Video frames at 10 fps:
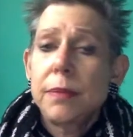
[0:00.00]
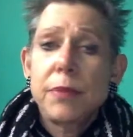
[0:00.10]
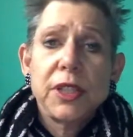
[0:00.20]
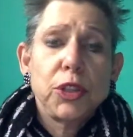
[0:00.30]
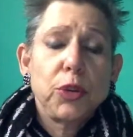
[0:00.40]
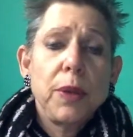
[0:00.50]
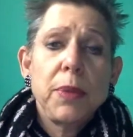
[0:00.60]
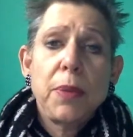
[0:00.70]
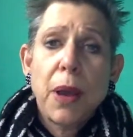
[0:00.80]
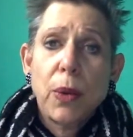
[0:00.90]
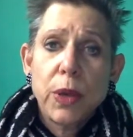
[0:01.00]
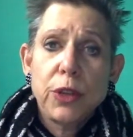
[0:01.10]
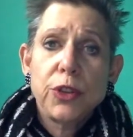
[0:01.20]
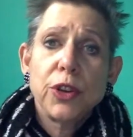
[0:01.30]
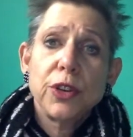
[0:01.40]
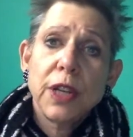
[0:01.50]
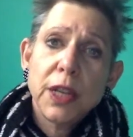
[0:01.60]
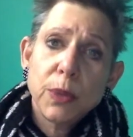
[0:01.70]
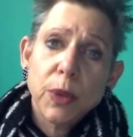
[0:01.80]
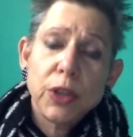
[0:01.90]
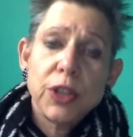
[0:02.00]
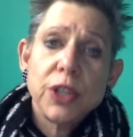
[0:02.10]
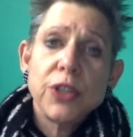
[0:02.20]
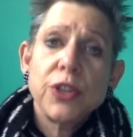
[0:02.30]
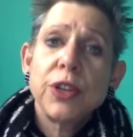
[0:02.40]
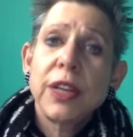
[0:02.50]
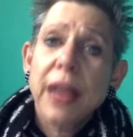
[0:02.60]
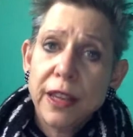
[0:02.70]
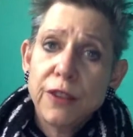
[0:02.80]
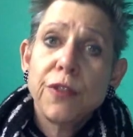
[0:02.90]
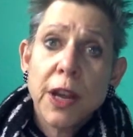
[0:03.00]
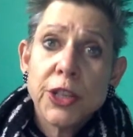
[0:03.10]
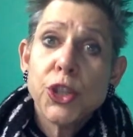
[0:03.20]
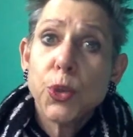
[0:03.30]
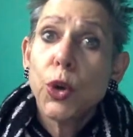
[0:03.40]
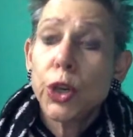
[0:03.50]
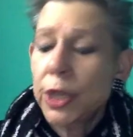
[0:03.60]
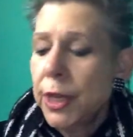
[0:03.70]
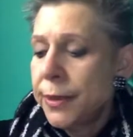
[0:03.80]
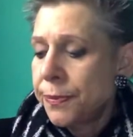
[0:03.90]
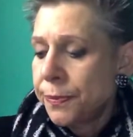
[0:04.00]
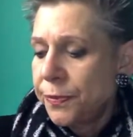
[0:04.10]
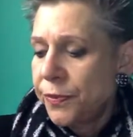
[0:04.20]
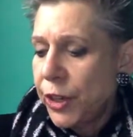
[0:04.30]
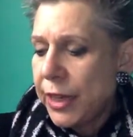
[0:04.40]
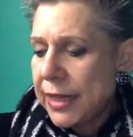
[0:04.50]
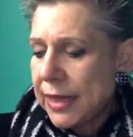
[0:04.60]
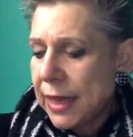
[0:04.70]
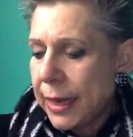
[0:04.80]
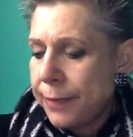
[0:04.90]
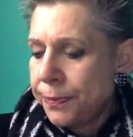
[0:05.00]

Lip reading: disagreement about what you turned in and what you didn't turn in, I can find your work very easily.